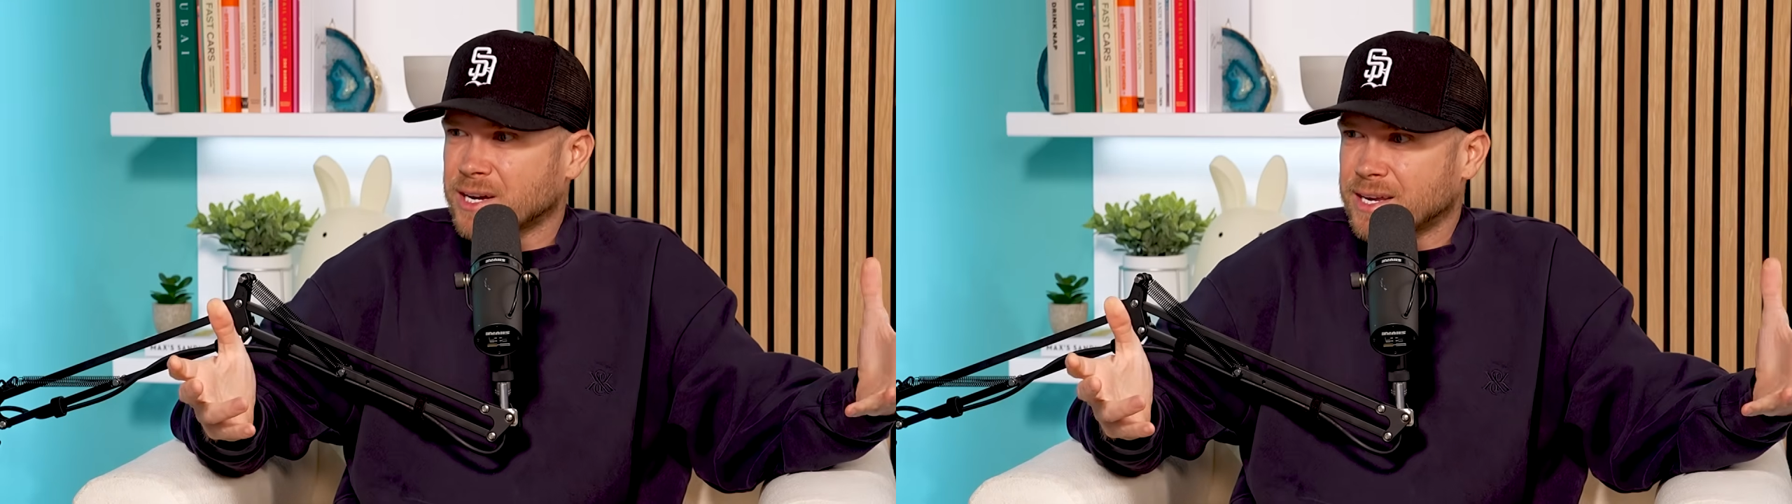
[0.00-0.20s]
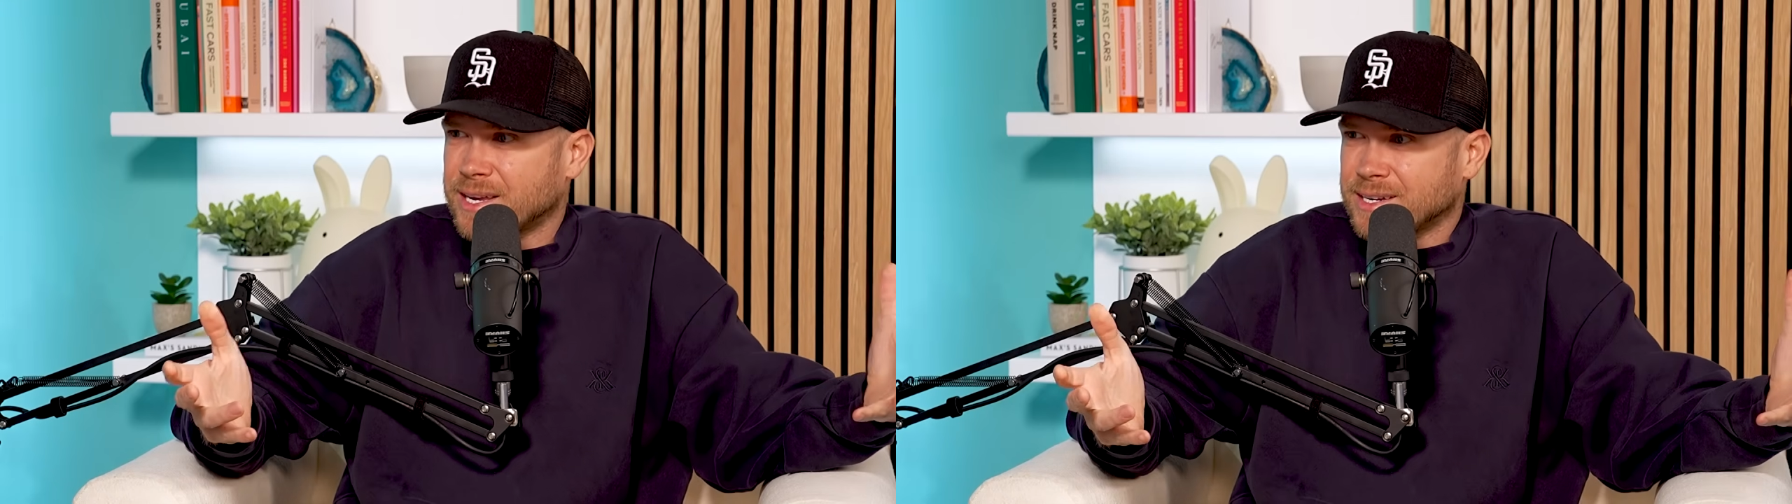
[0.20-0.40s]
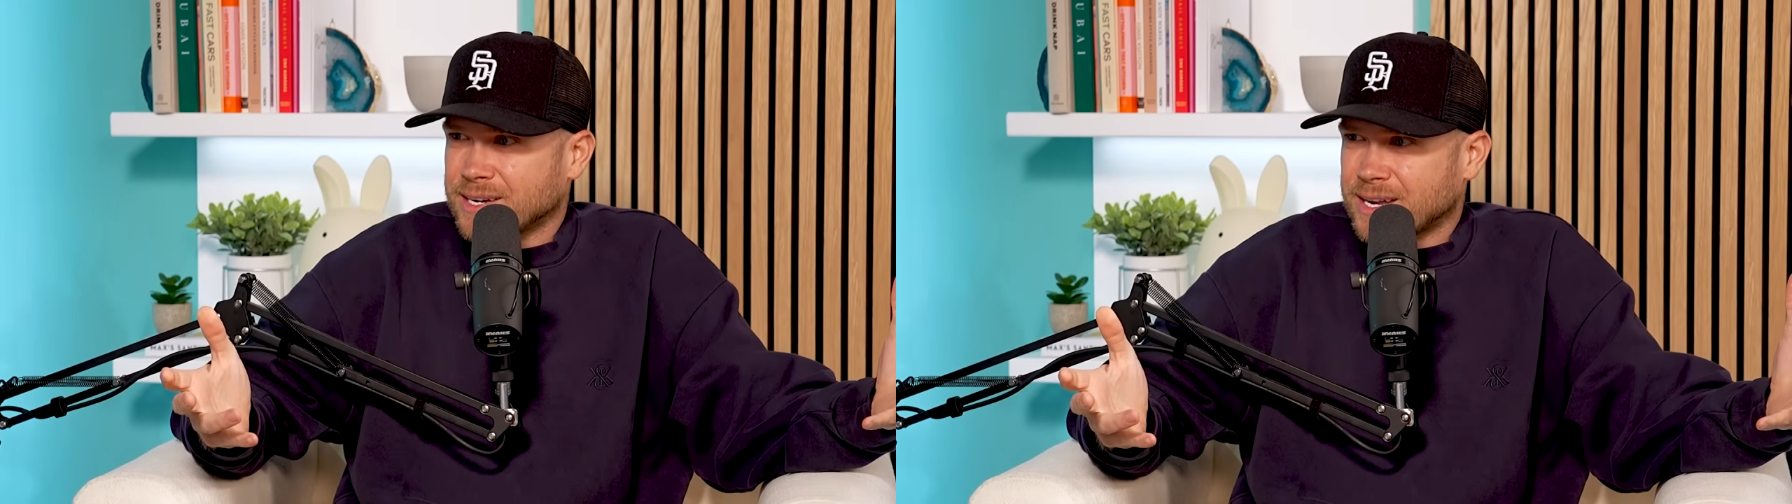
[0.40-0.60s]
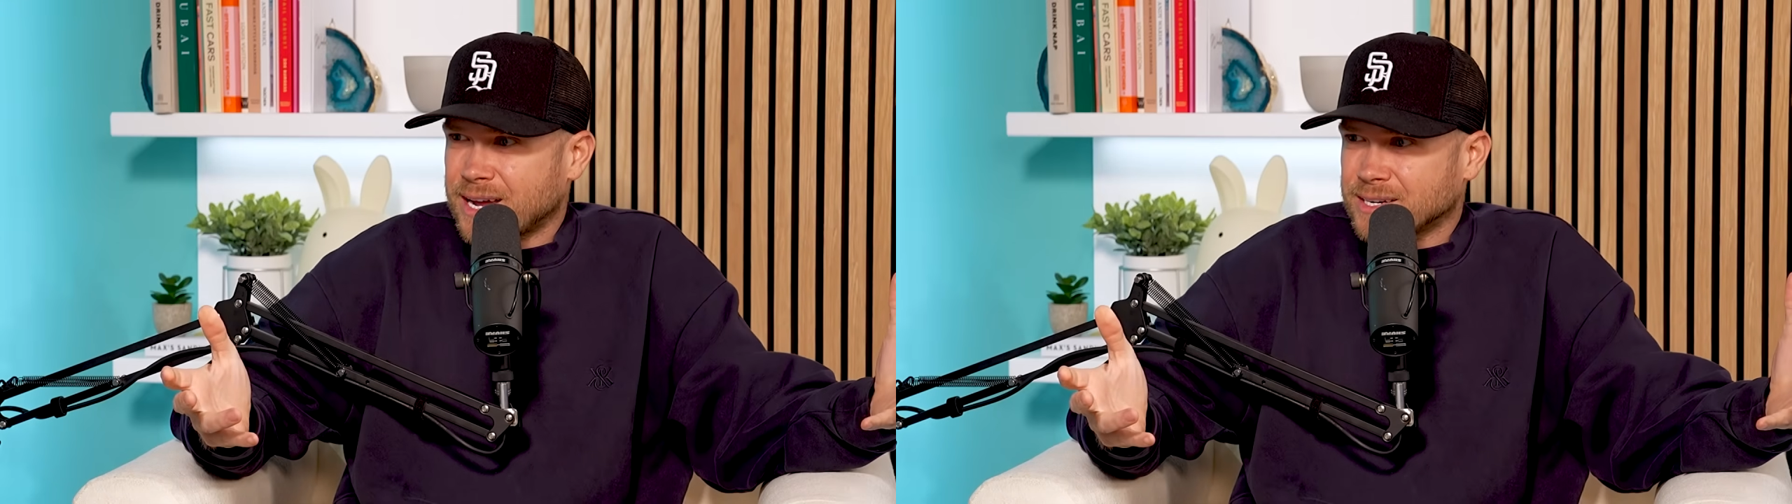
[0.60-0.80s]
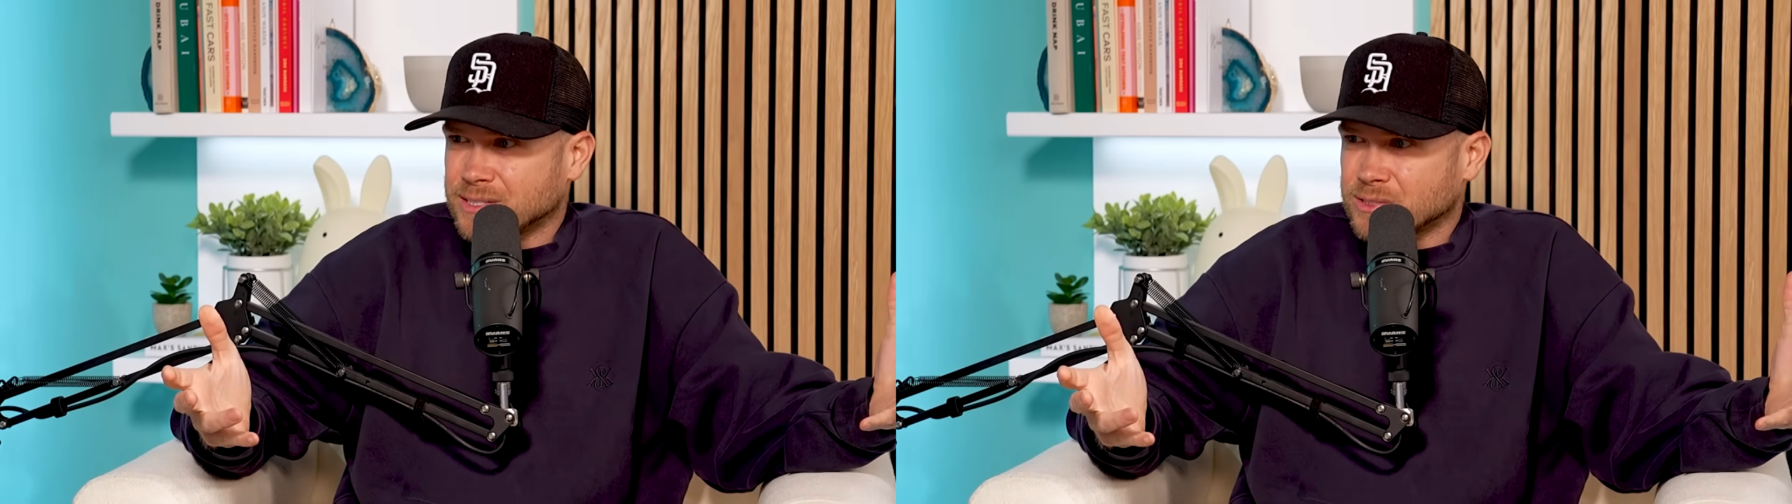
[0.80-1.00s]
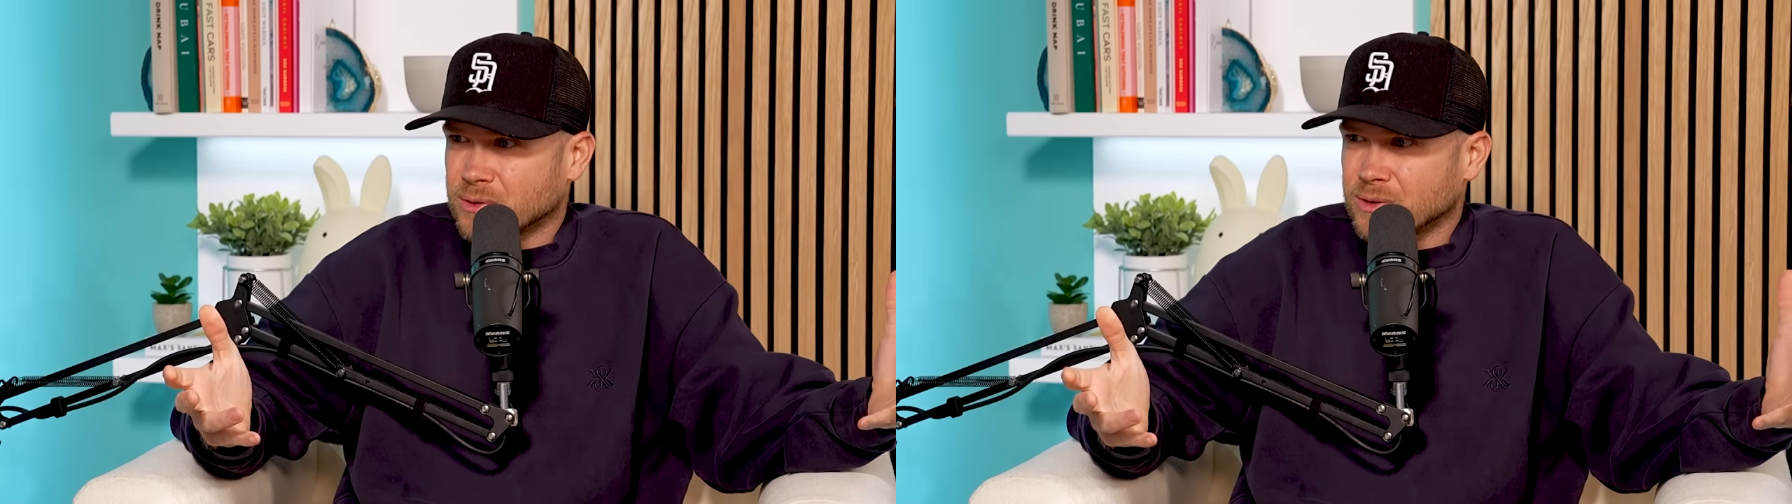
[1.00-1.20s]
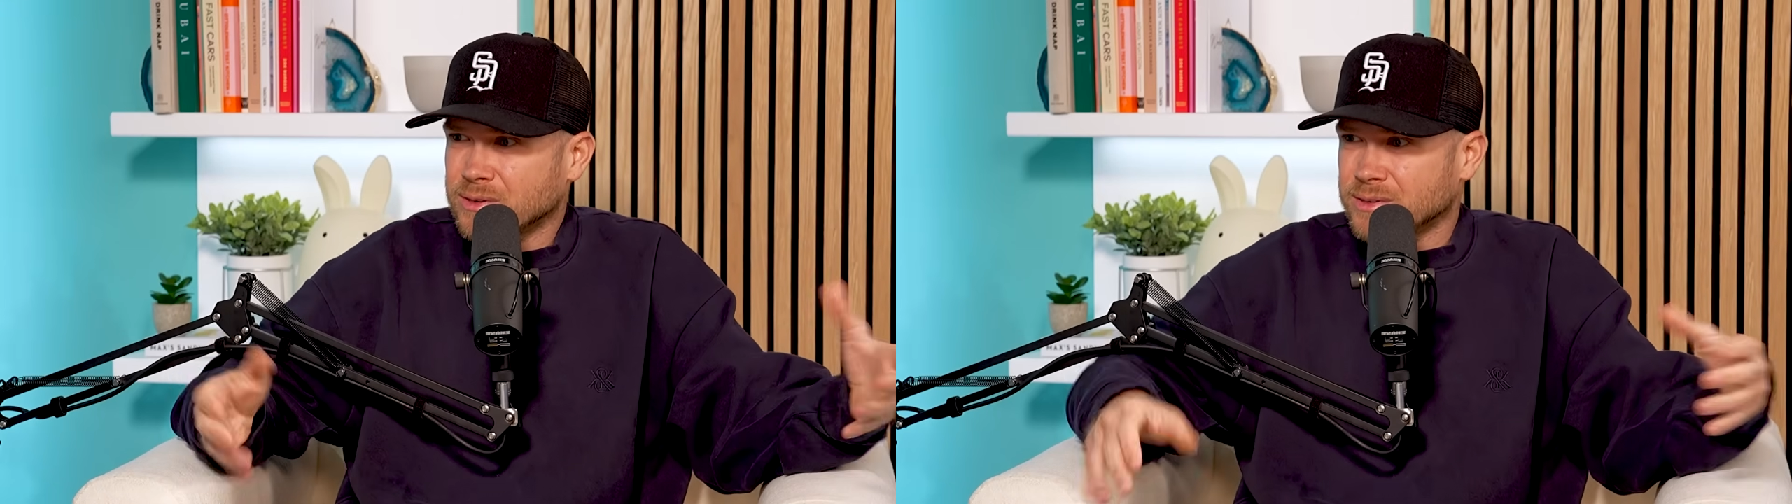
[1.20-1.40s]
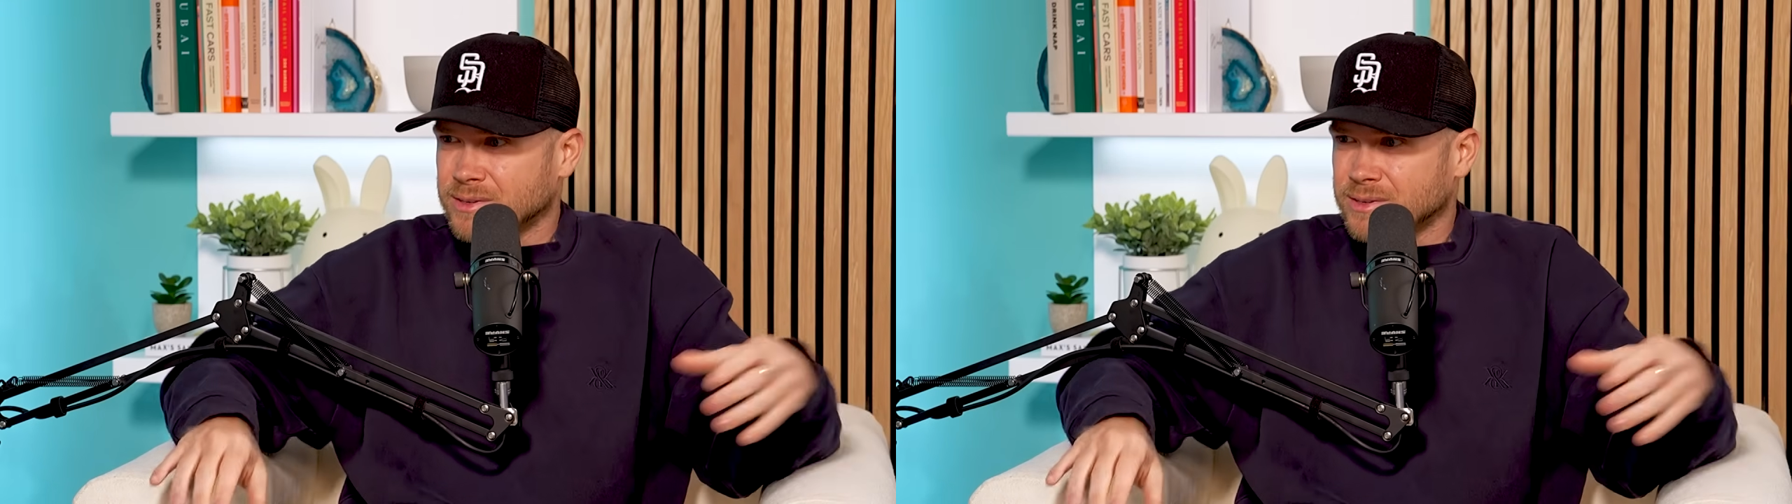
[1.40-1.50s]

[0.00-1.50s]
like a kid in a candy store.